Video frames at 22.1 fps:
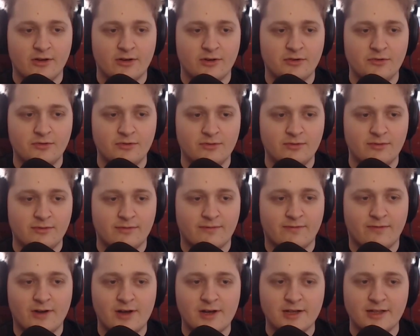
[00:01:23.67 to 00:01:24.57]
who
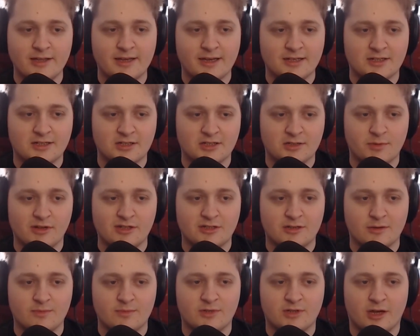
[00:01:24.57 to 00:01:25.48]
finally gets to spend
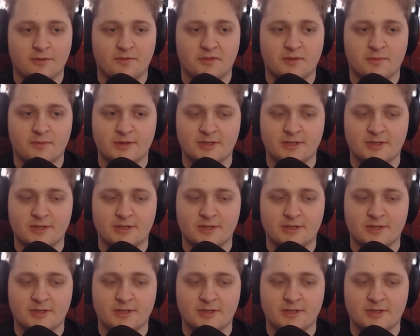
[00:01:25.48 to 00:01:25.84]
some time with him.